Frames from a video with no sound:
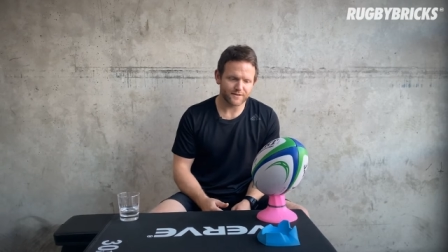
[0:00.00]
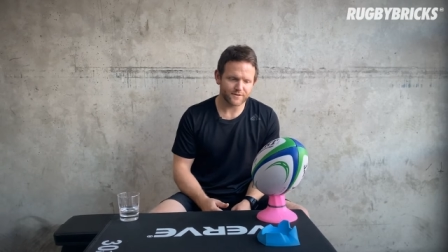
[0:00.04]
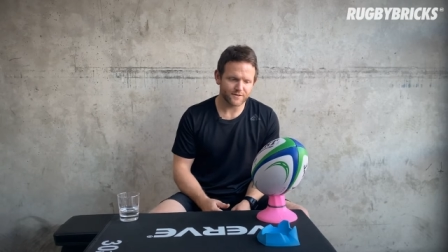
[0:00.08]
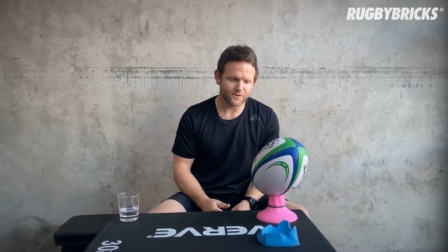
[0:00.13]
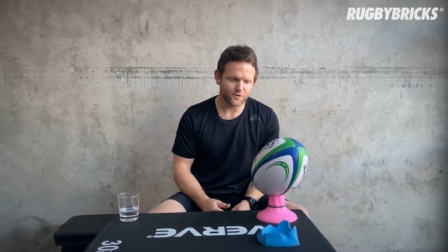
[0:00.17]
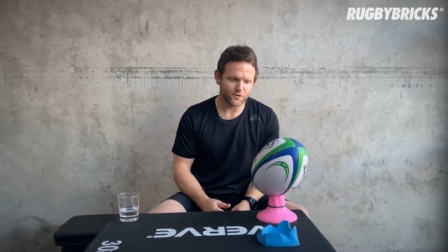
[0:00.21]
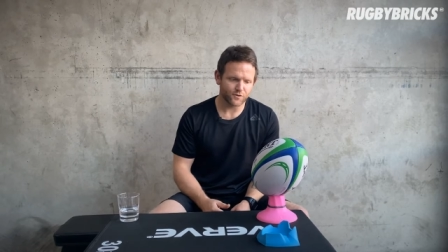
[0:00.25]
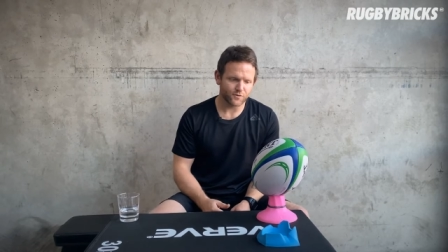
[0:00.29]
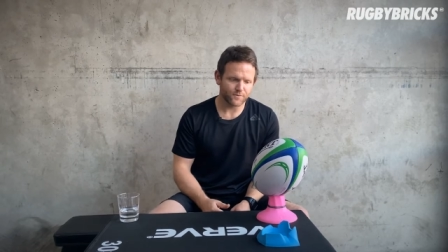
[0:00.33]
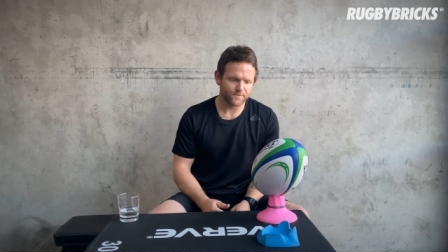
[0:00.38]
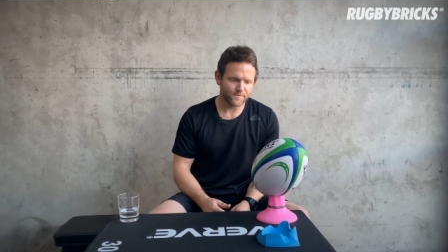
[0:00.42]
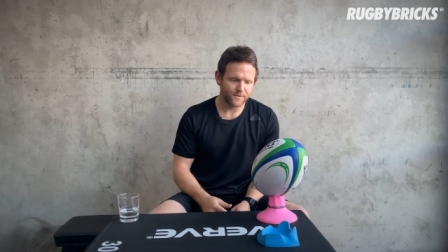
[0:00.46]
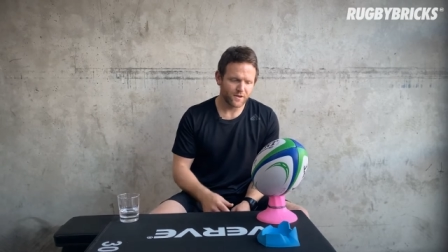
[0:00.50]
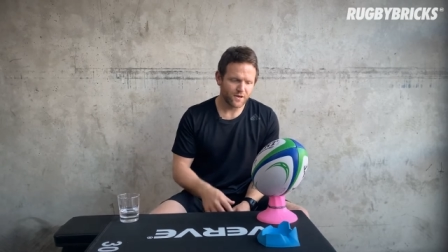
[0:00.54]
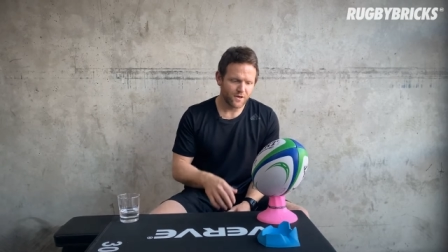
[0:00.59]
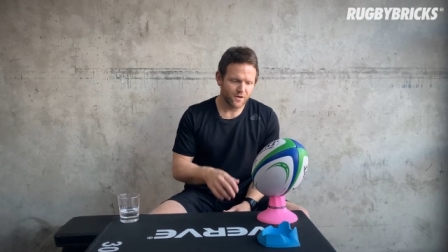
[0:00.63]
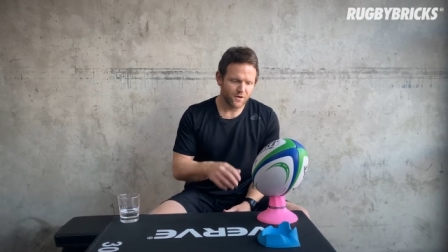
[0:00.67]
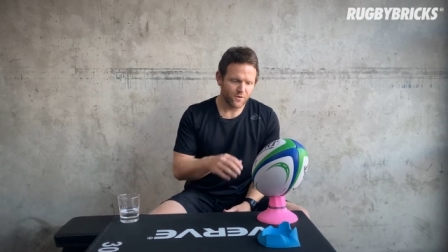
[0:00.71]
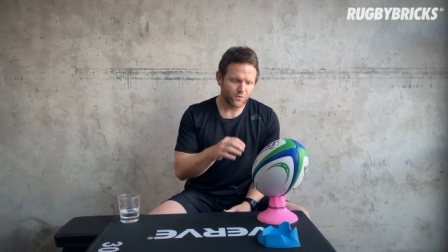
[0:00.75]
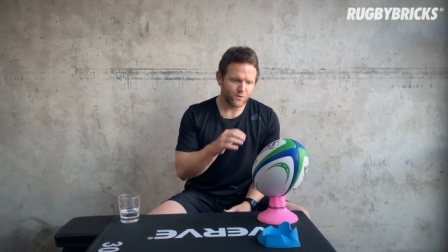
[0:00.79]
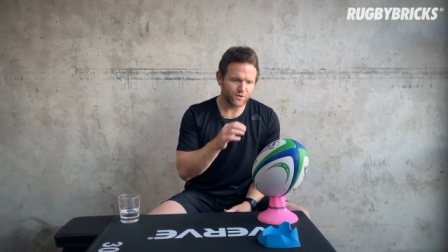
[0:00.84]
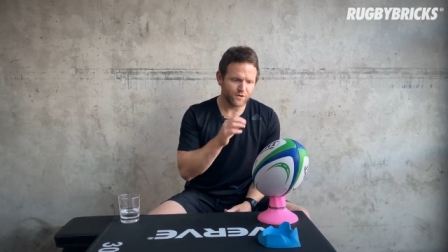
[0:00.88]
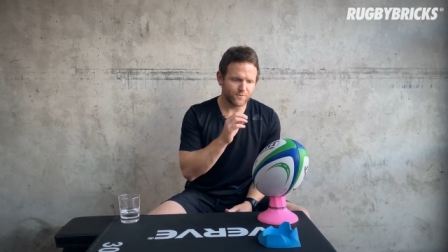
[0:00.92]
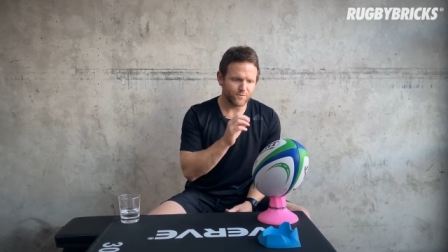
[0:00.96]
So
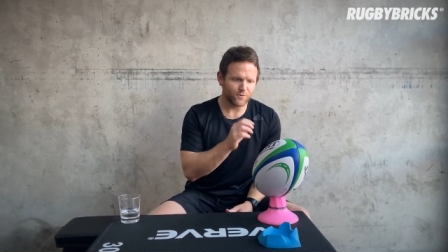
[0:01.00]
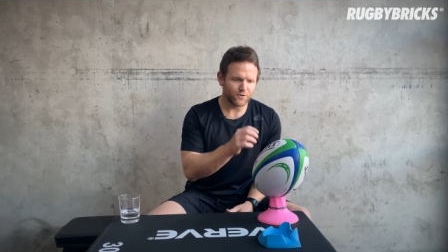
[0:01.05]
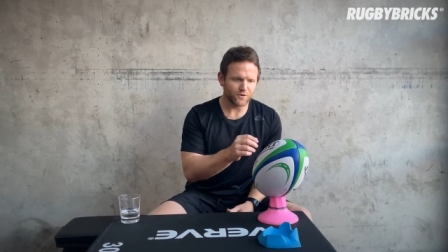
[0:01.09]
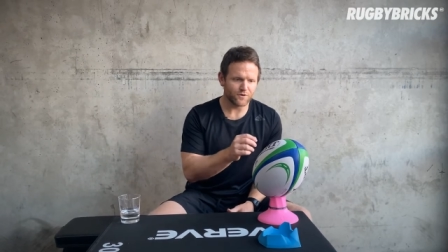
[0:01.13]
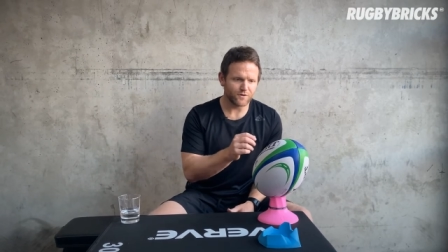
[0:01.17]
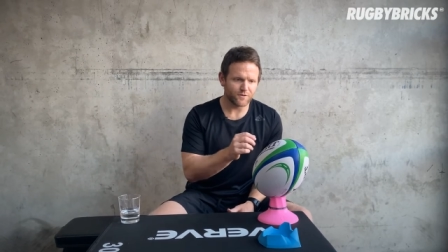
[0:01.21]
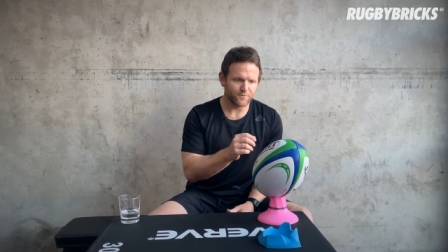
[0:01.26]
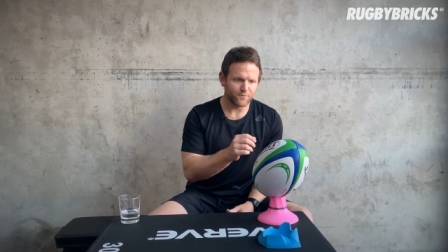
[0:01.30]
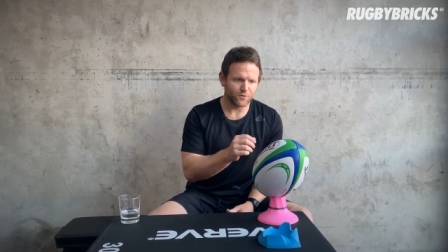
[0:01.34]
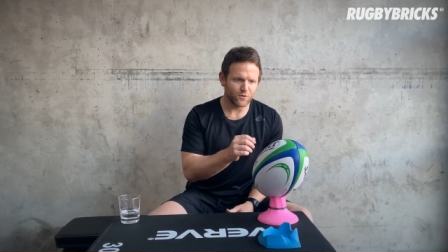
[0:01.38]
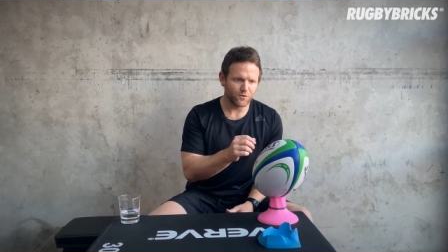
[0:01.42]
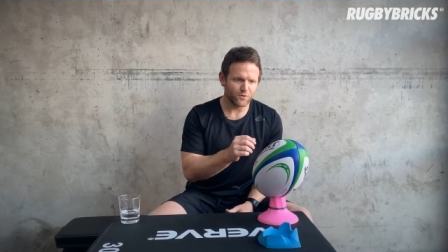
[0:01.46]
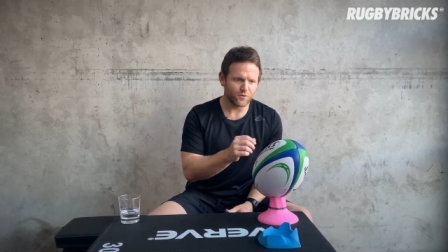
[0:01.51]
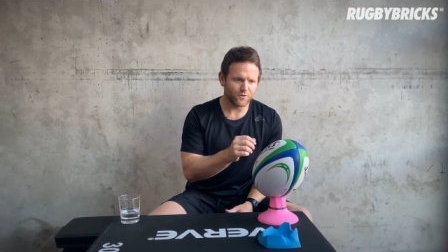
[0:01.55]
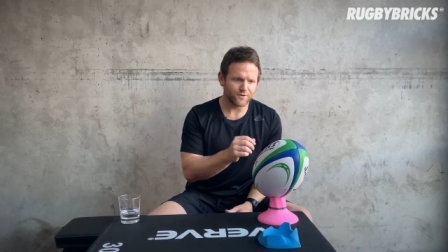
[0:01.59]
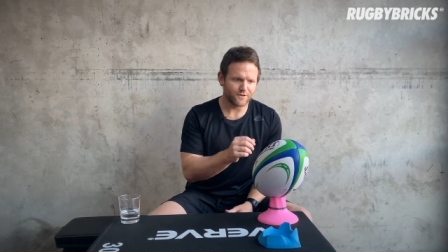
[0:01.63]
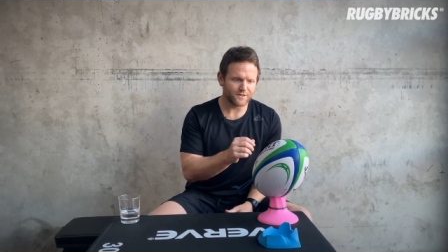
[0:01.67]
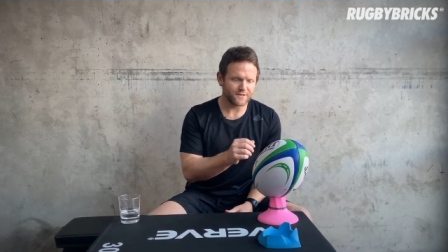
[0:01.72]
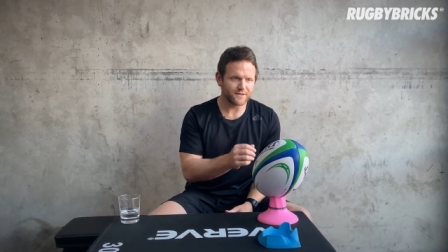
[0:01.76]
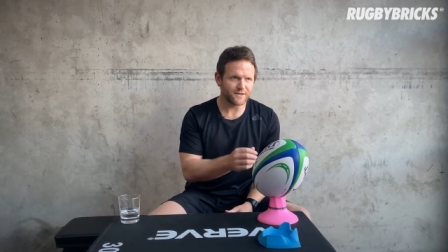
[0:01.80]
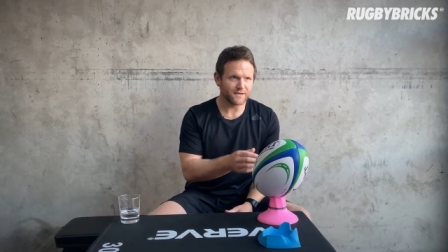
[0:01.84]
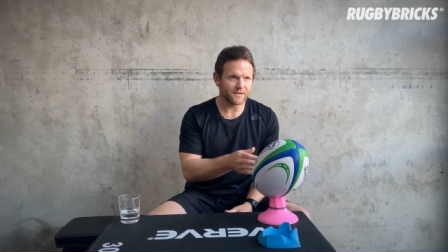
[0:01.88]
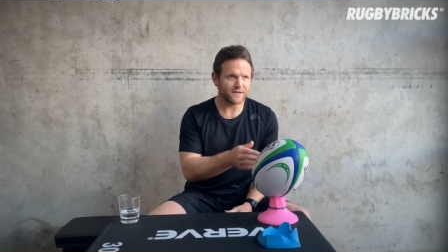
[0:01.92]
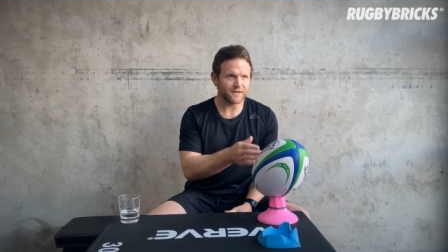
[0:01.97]
when you're putting the ball on the
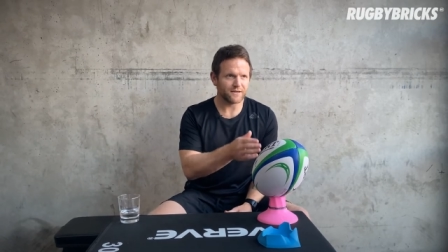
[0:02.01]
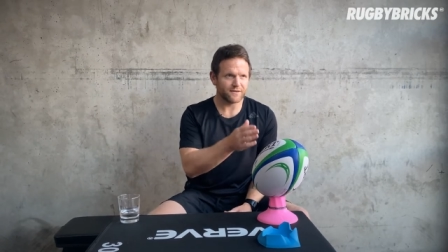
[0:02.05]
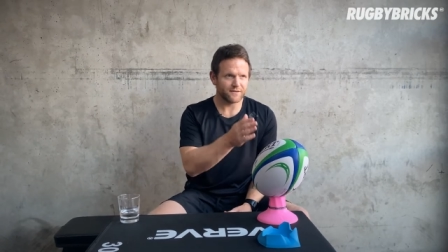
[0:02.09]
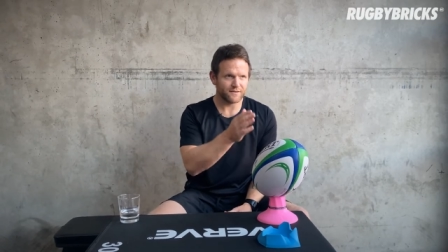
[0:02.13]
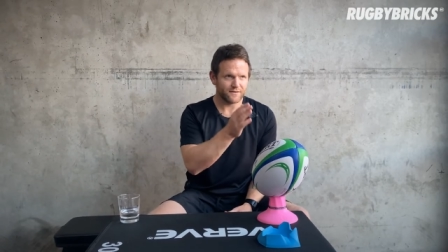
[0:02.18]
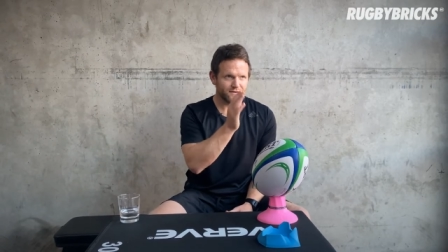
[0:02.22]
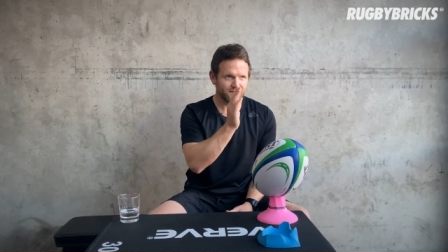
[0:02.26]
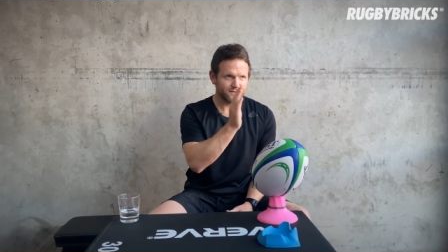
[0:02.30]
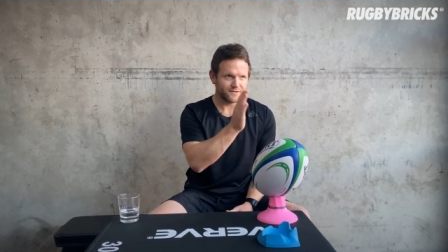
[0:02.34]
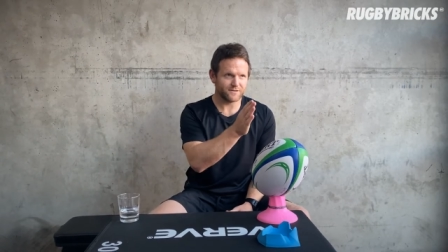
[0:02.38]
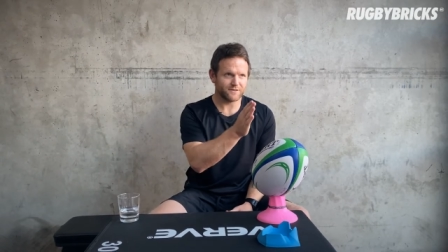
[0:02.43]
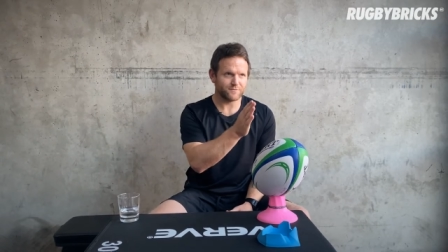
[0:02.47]
tee, this